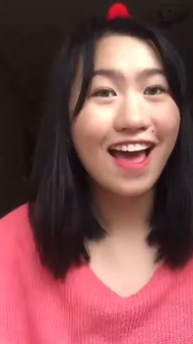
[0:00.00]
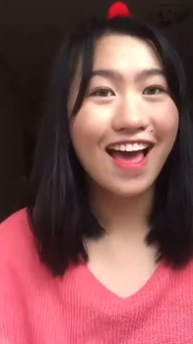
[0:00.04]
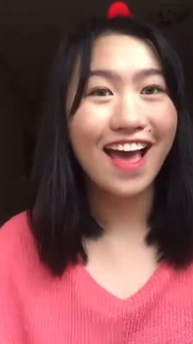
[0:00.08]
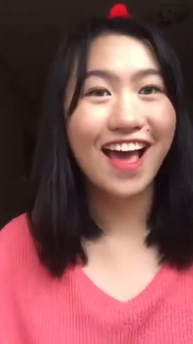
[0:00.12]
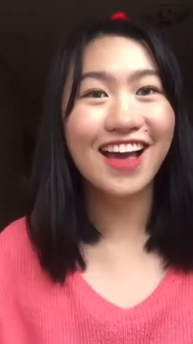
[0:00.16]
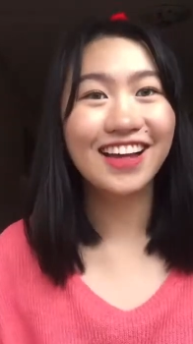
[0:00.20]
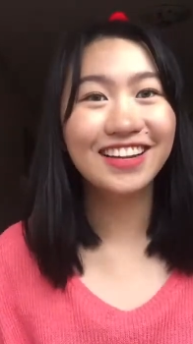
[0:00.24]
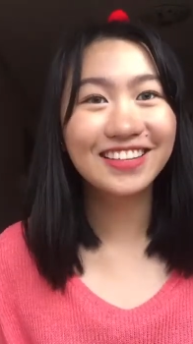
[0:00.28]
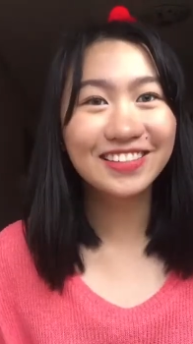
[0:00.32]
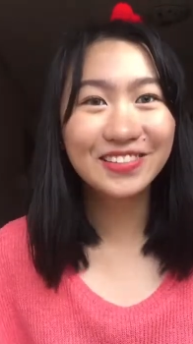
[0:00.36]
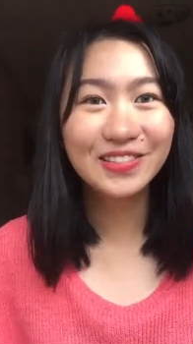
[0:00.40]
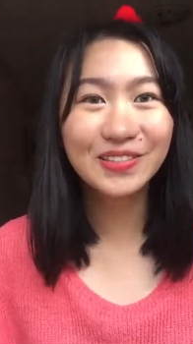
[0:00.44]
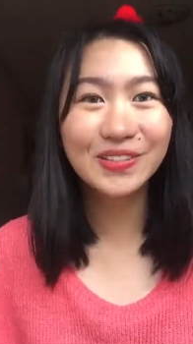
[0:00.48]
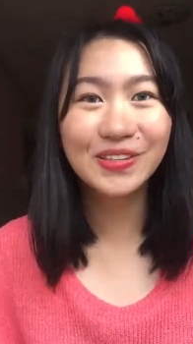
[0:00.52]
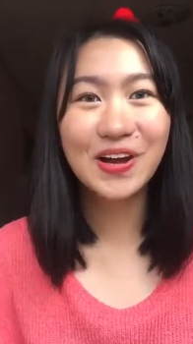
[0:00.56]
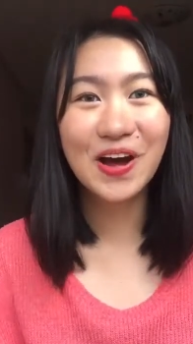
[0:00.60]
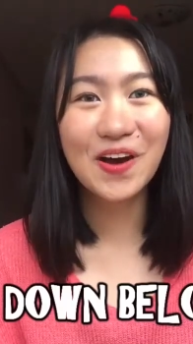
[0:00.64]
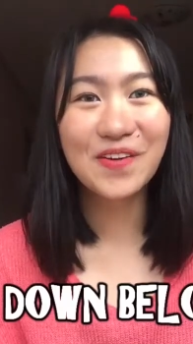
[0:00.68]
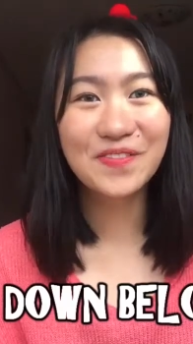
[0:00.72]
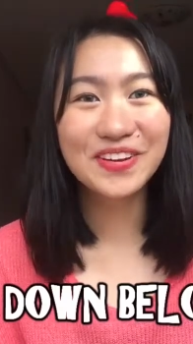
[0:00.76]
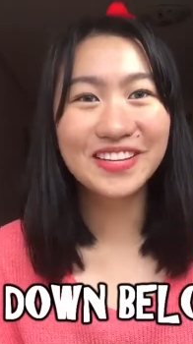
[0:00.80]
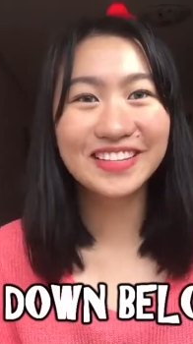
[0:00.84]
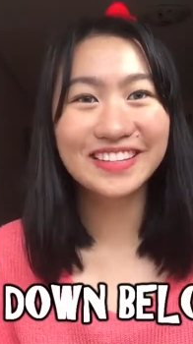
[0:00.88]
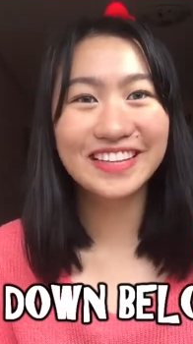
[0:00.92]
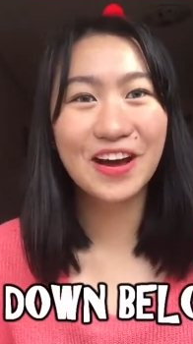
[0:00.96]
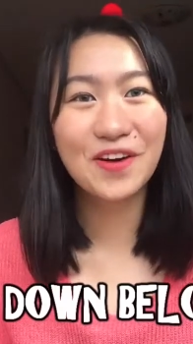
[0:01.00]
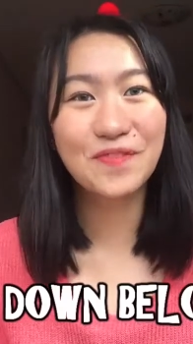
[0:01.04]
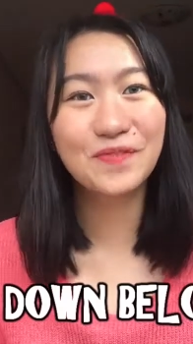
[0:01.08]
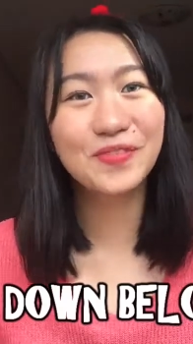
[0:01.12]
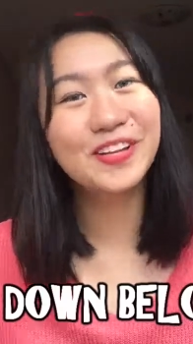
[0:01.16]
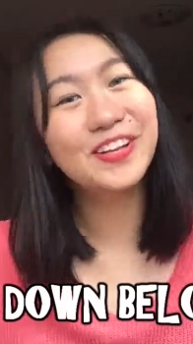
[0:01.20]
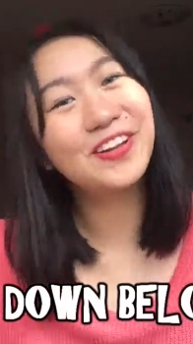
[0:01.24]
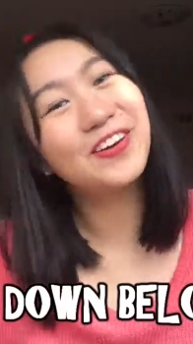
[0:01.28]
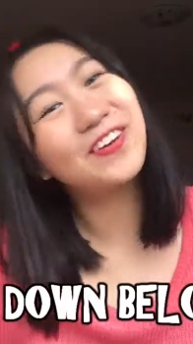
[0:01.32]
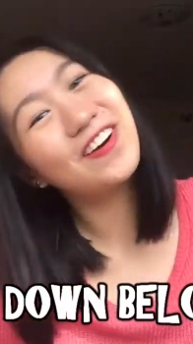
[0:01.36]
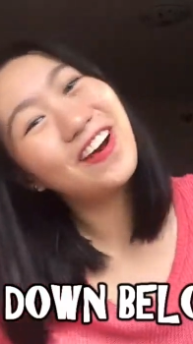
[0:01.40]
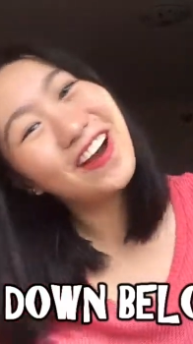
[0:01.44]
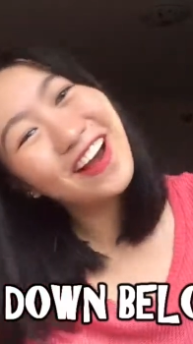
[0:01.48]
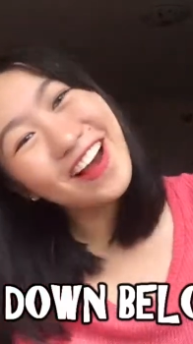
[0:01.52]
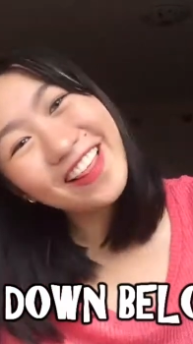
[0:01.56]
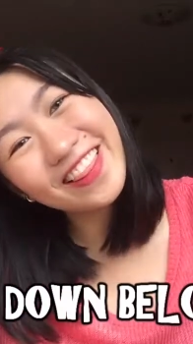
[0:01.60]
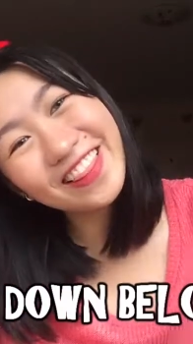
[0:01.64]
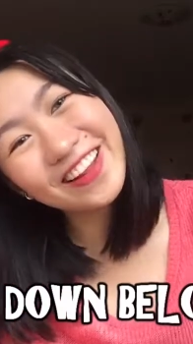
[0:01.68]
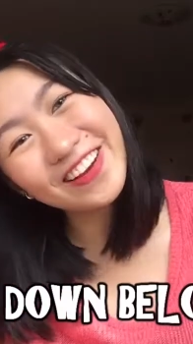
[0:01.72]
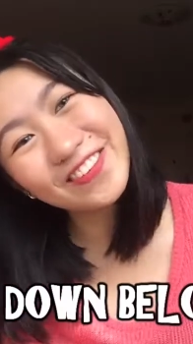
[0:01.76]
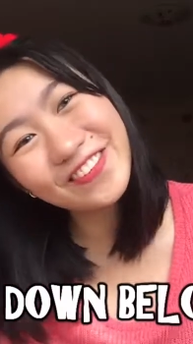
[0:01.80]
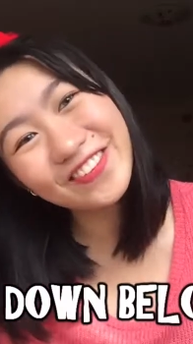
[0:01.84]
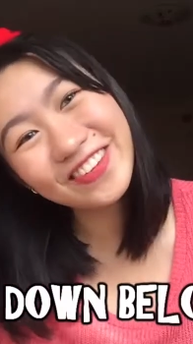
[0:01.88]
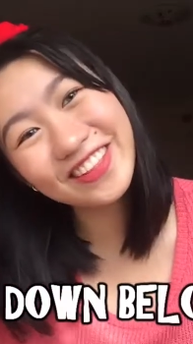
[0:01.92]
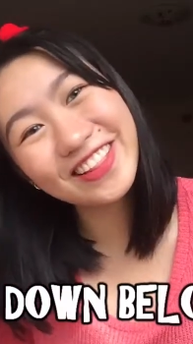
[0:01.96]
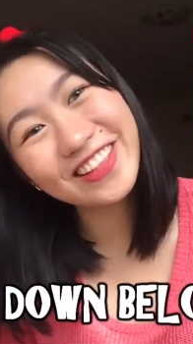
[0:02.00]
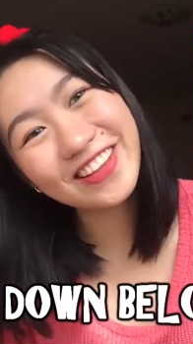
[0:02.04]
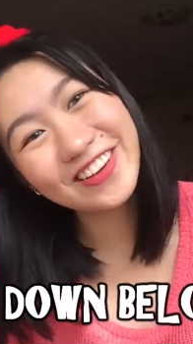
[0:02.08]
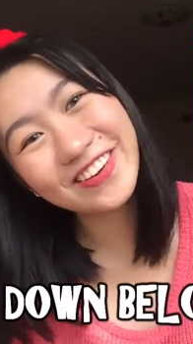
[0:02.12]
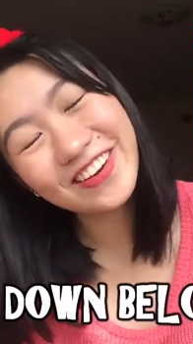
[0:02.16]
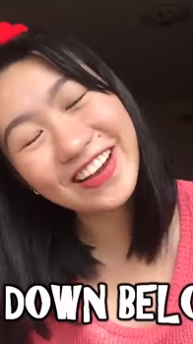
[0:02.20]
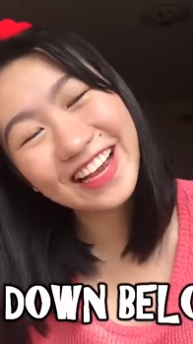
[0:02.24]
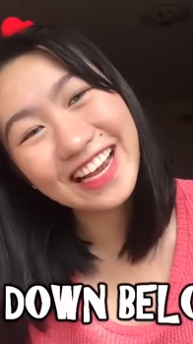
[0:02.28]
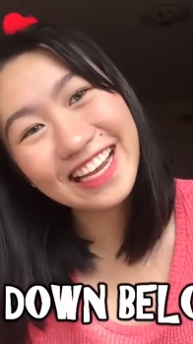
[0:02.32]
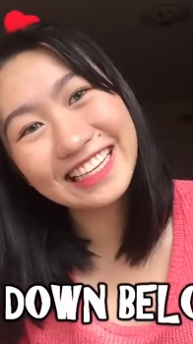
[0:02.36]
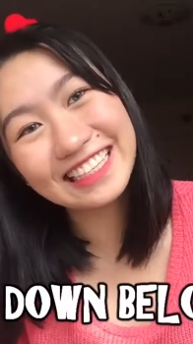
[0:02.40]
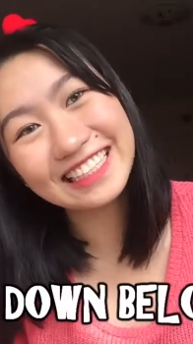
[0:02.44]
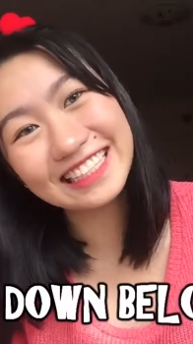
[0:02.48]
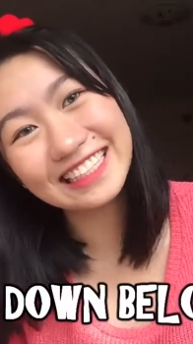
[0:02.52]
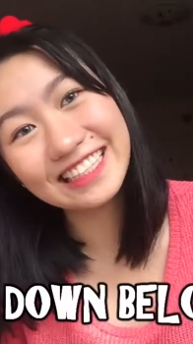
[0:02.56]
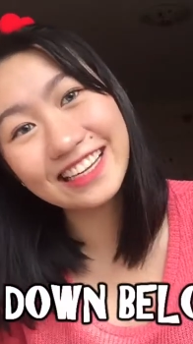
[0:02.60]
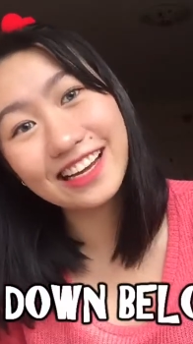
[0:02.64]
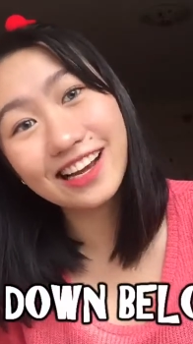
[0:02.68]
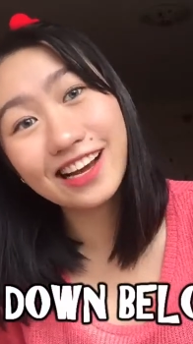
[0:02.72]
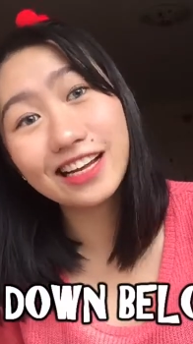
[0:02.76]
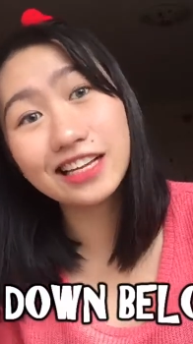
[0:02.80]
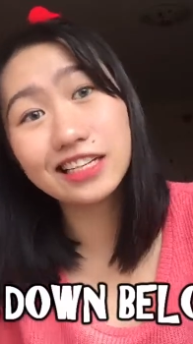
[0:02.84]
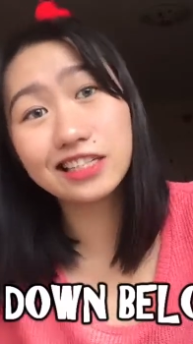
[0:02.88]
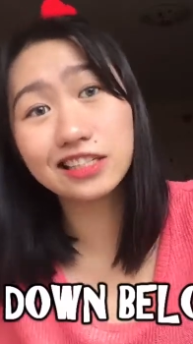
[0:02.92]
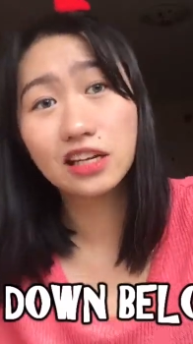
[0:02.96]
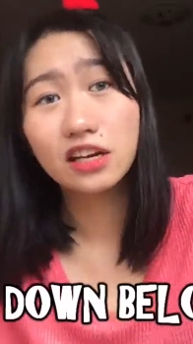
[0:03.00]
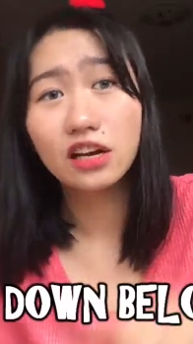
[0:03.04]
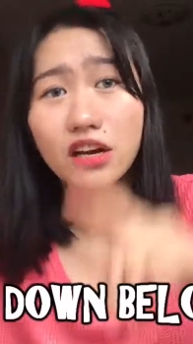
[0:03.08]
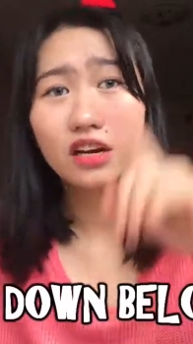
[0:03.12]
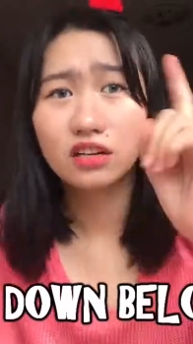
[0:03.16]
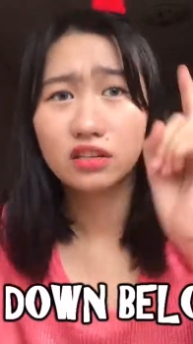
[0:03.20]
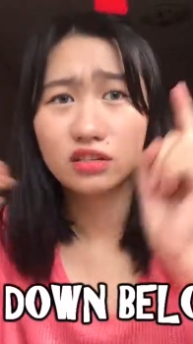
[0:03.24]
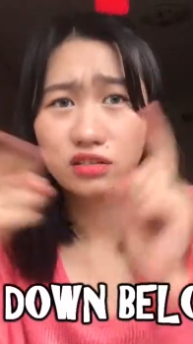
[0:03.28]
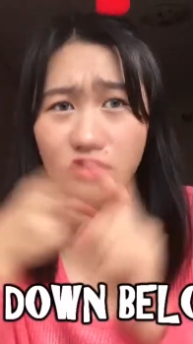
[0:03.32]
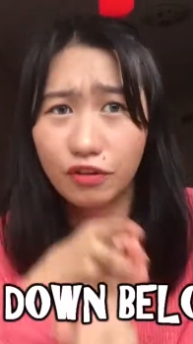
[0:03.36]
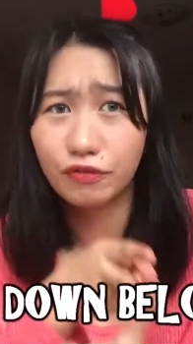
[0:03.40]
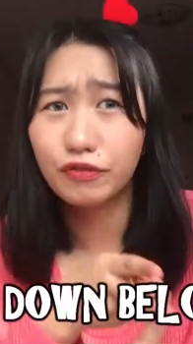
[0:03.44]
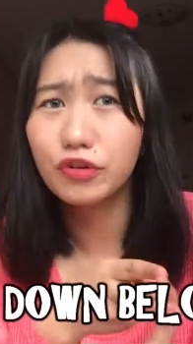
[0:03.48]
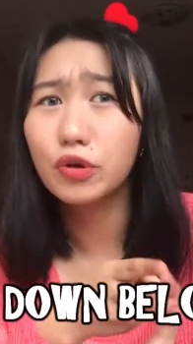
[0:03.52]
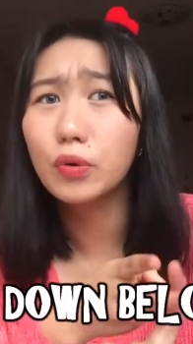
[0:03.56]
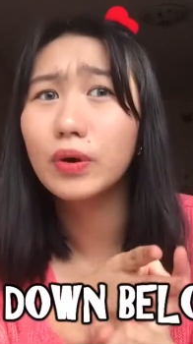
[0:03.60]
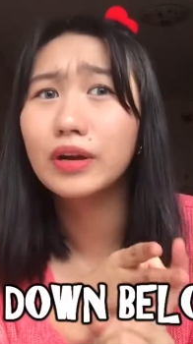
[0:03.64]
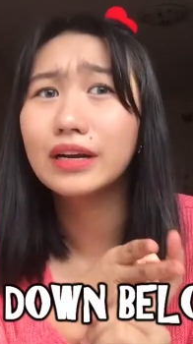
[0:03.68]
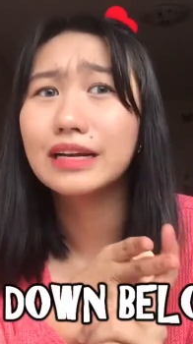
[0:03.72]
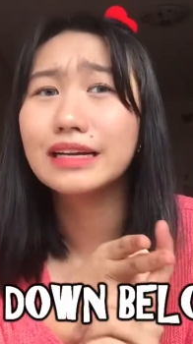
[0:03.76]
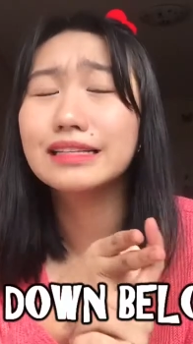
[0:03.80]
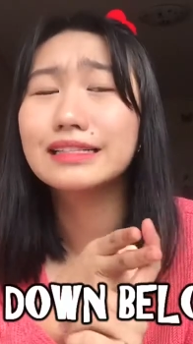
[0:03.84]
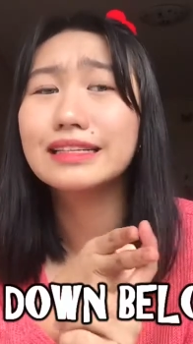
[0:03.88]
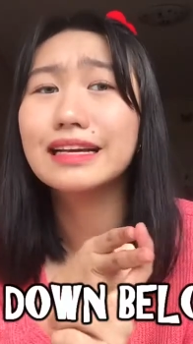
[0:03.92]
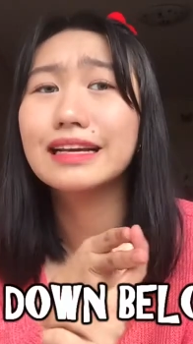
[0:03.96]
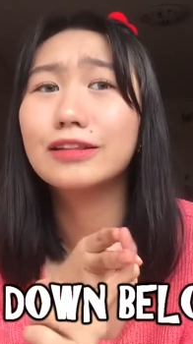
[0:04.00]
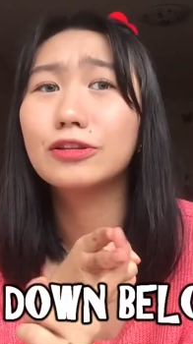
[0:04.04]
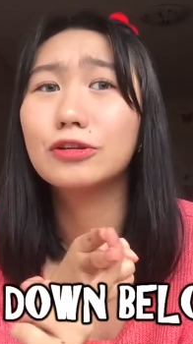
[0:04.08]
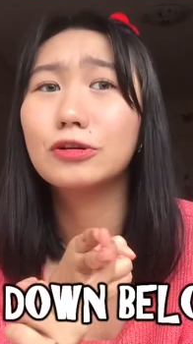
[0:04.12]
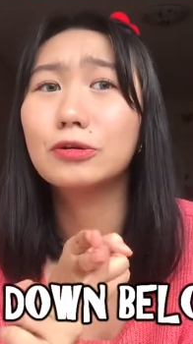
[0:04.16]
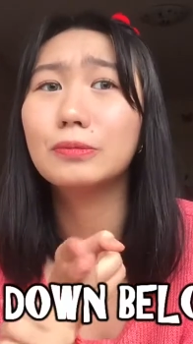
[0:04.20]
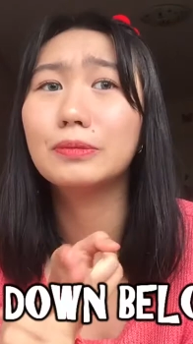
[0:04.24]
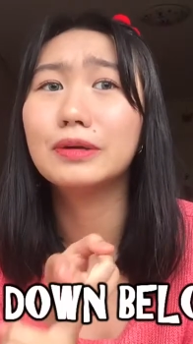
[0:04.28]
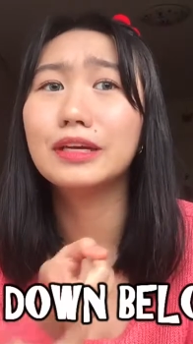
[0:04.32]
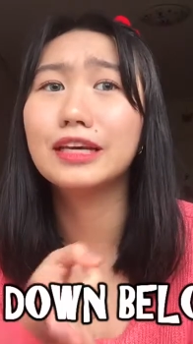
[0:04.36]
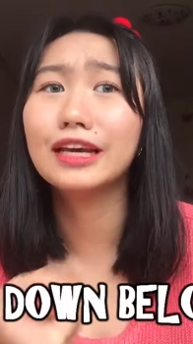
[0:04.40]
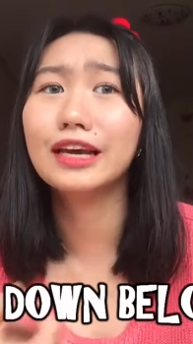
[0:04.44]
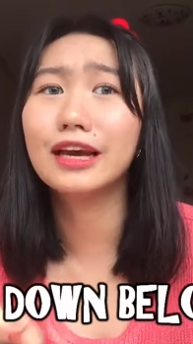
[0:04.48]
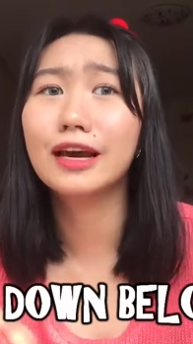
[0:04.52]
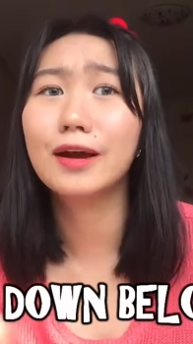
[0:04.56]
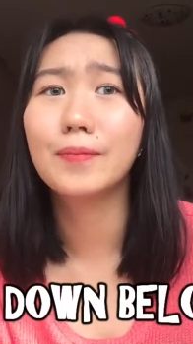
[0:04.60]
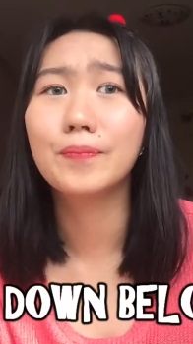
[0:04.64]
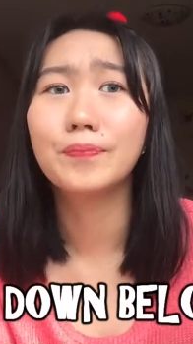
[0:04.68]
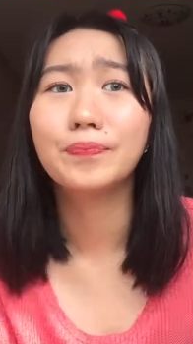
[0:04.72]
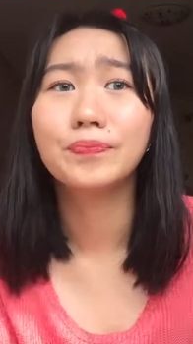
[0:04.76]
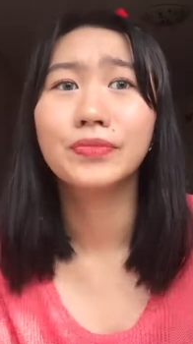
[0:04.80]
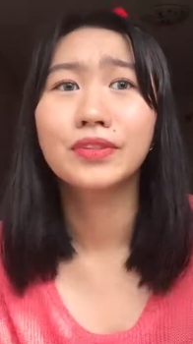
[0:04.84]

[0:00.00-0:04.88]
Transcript: And to comment down below other video ideas, stuff you wanna say to me,